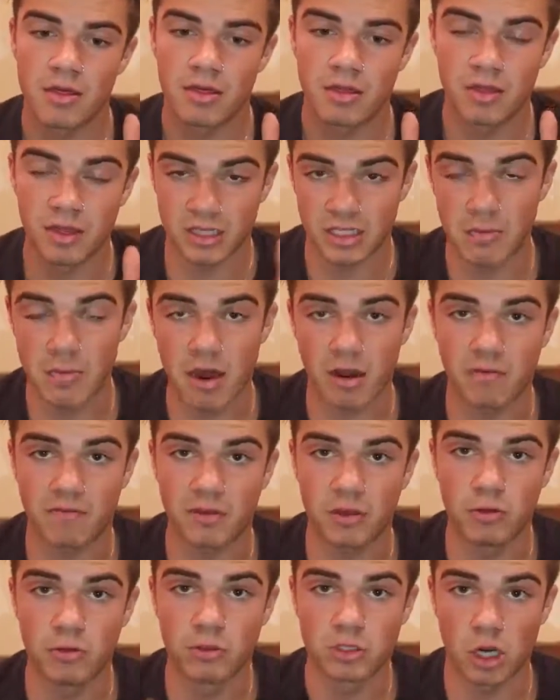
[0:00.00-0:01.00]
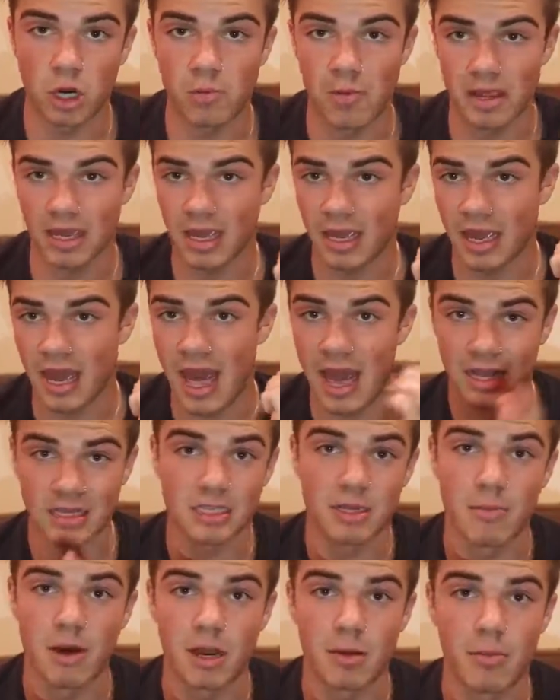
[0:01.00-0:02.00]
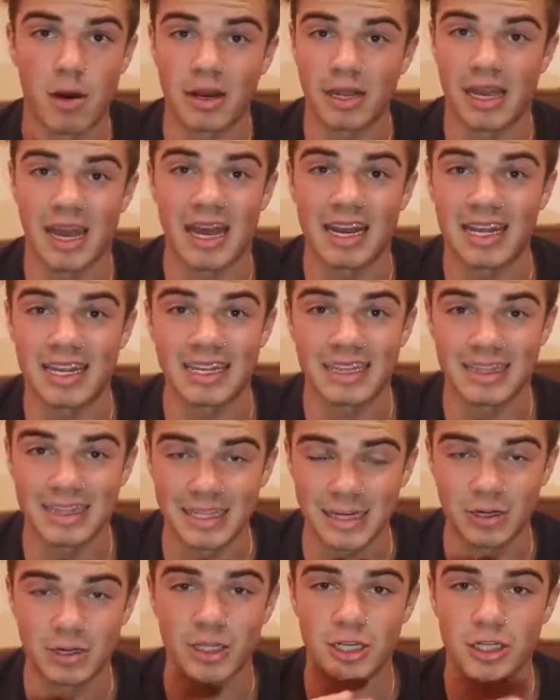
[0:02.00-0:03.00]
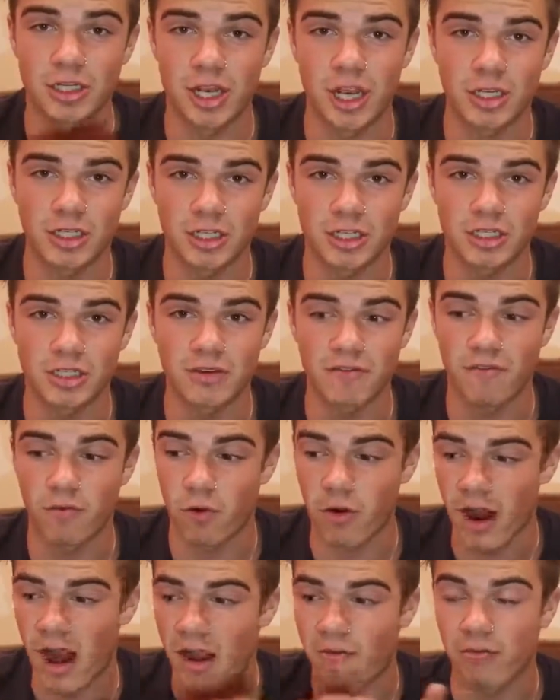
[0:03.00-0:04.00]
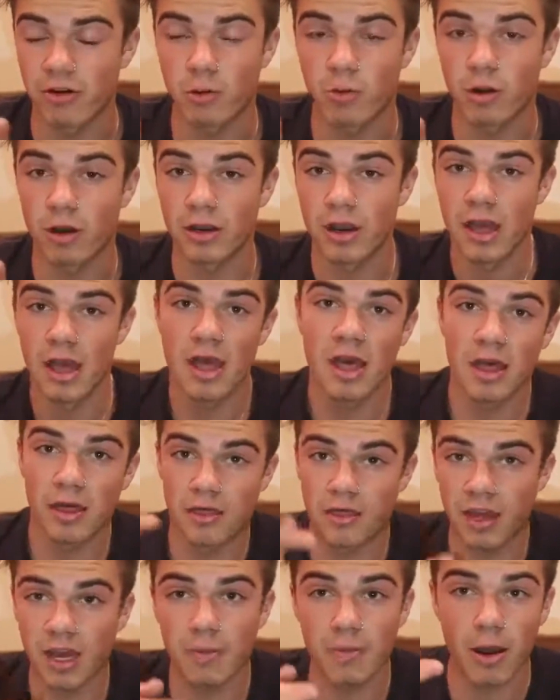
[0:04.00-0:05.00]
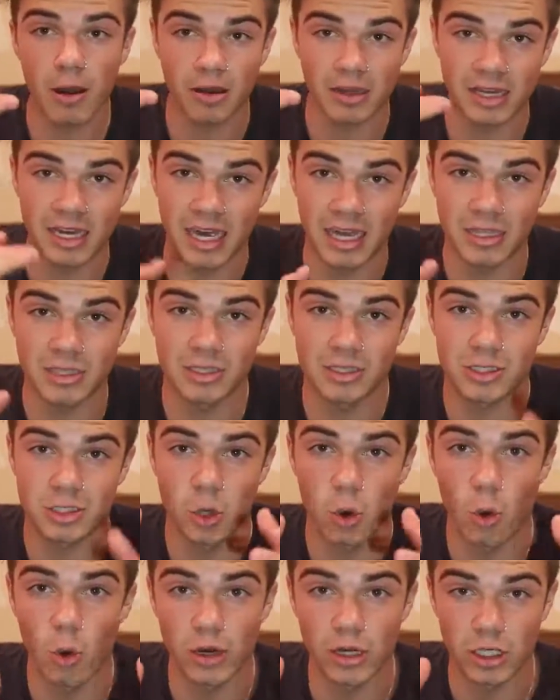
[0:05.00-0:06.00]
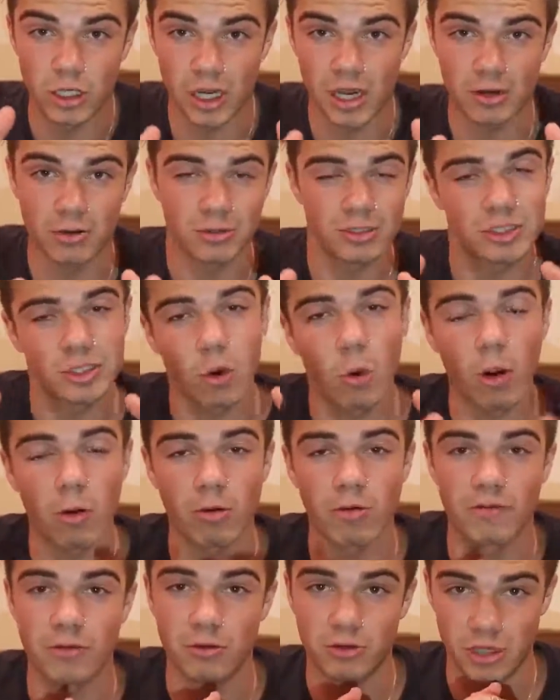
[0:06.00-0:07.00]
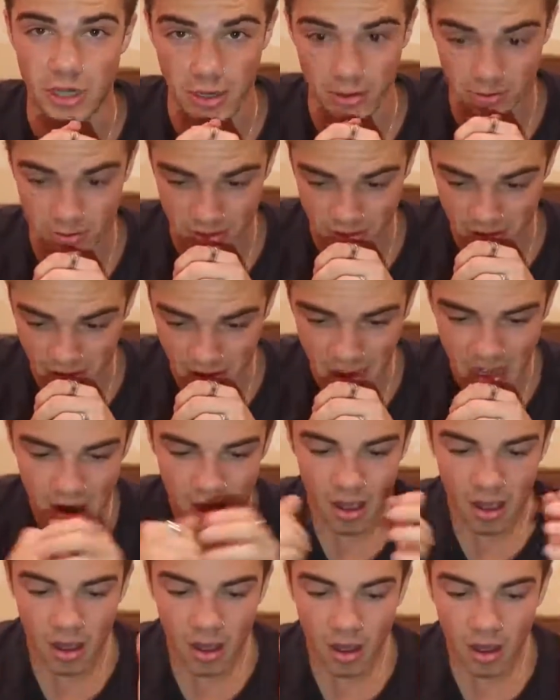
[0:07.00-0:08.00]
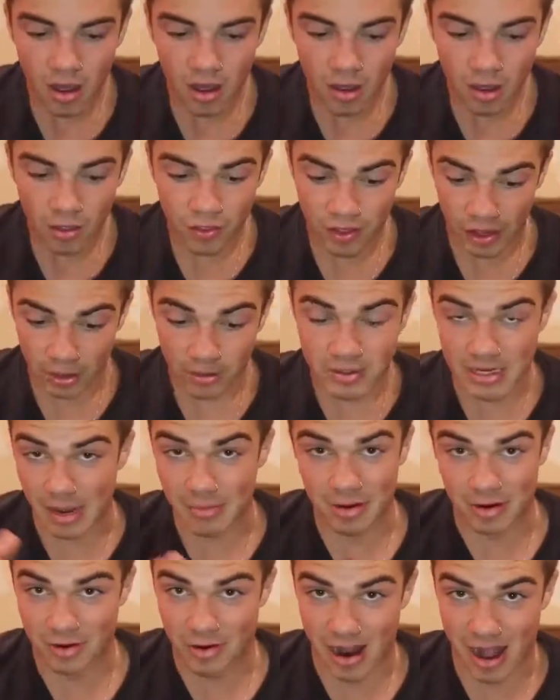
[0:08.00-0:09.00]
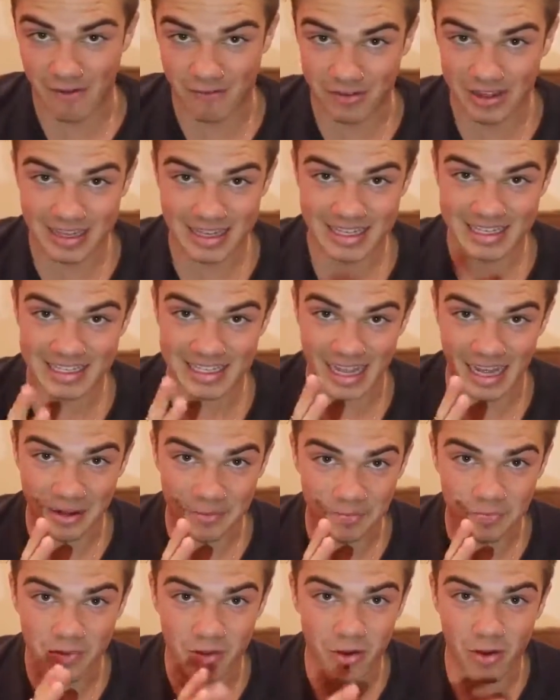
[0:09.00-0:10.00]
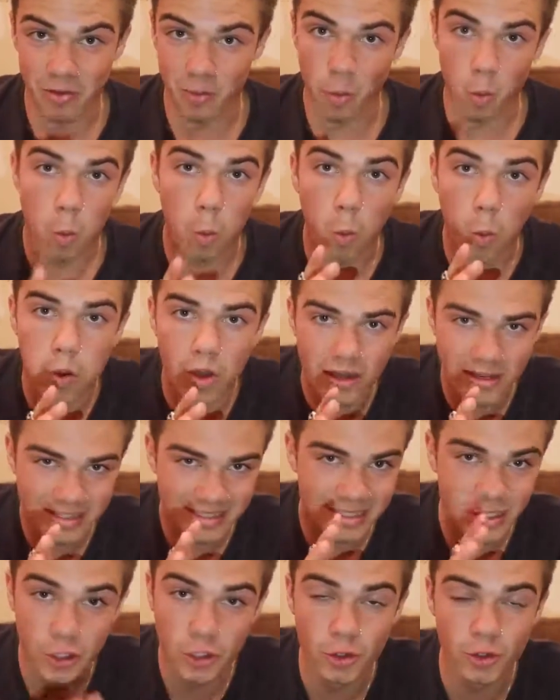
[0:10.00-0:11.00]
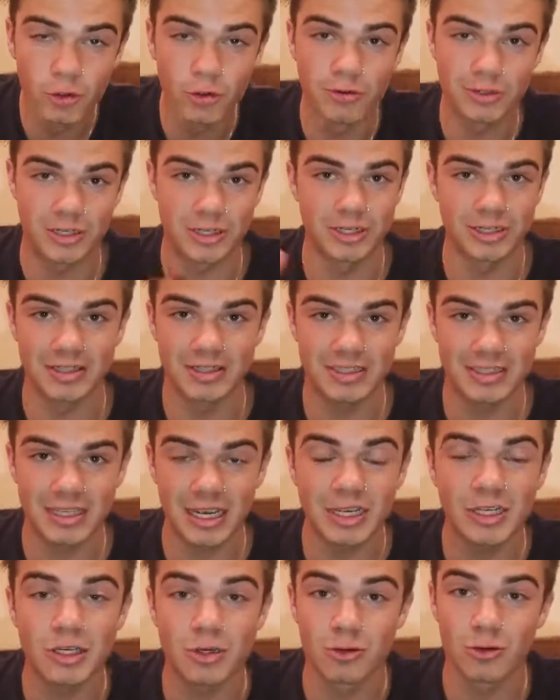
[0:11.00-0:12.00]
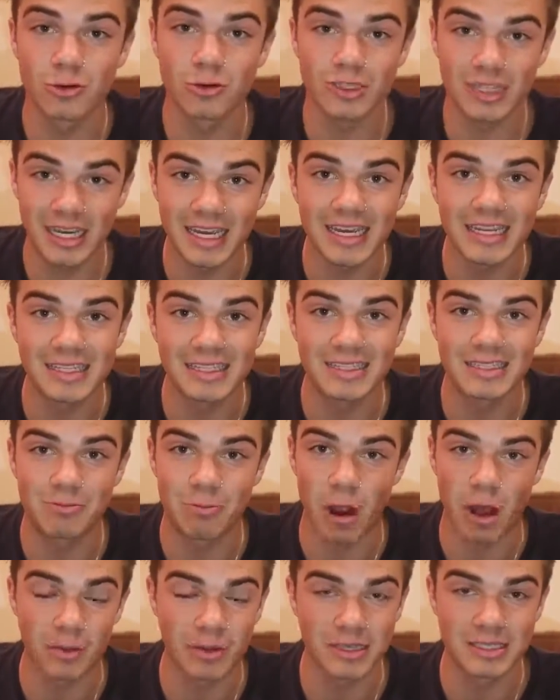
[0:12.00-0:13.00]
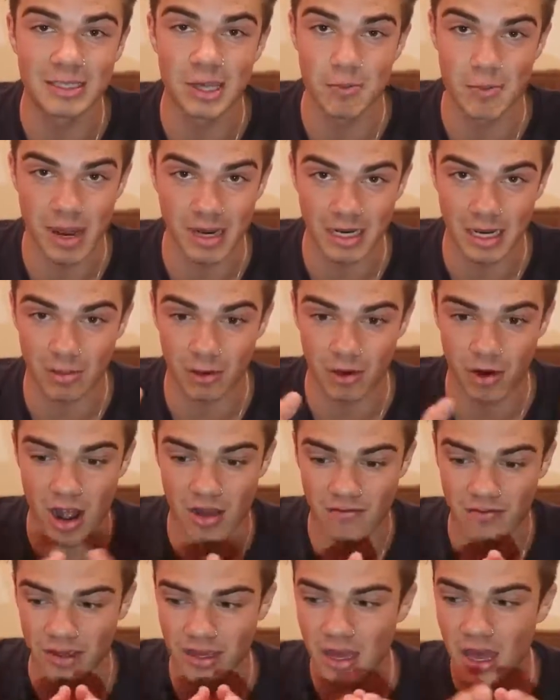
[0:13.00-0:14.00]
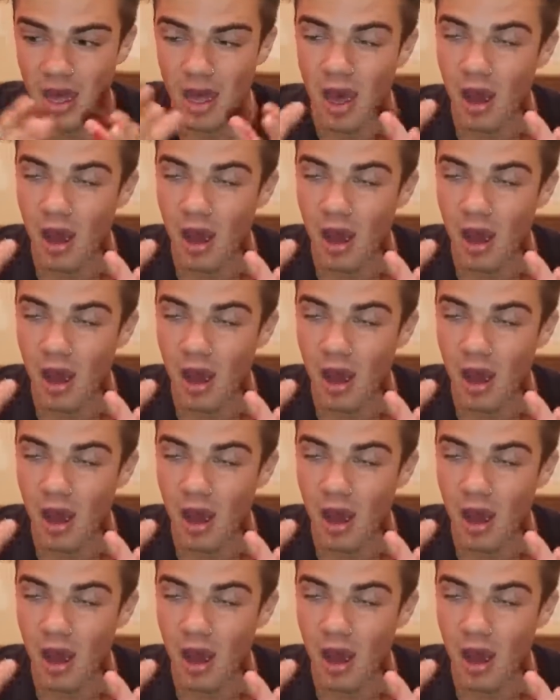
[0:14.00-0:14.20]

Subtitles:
this amount of views are making X amount of money. And it literally changes for everyone. Think about kids' toy channels, toy review channels. Their demographic is like 2 to 6-year-old kids probably is their main demographic.